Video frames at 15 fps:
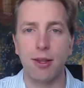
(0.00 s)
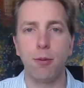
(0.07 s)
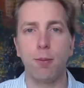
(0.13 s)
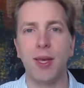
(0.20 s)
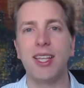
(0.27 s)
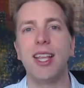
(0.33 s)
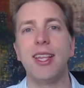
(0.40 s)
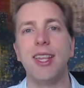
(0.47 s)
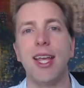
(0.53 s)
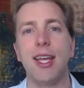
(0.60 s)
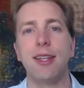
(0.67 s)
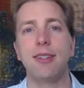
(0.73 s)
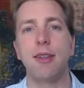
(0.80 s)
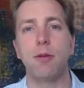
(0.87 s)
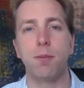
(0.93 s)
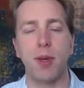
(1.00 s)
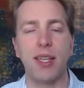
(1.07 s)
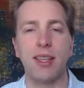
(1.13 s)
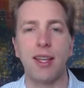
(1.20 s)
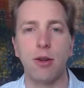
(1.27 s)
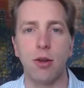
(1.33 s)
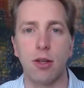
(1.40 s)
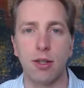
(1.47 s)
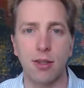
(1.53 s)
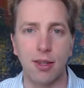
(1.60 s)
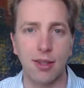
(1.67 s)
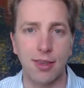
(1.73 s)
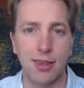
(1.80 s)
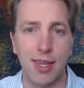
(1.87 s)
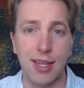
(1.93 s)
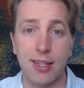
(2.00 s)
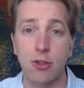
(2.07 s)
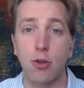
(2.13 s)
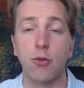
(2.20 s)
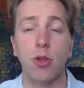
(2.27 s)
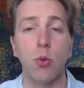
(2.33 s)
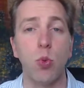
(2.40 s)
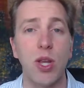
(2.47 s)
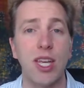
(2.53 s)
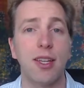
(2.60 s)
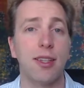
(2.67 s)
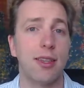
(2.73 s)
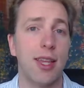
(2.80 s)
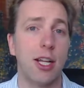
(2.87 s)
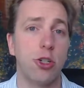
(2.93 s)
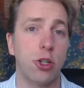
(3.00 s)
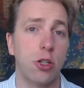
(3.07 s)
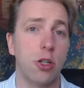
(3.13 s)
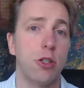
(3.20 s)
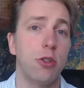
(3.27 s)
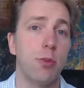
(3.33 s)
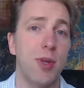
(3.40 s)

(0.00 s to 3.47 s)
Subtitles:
Pick the date, pick the days of the week that you're going to be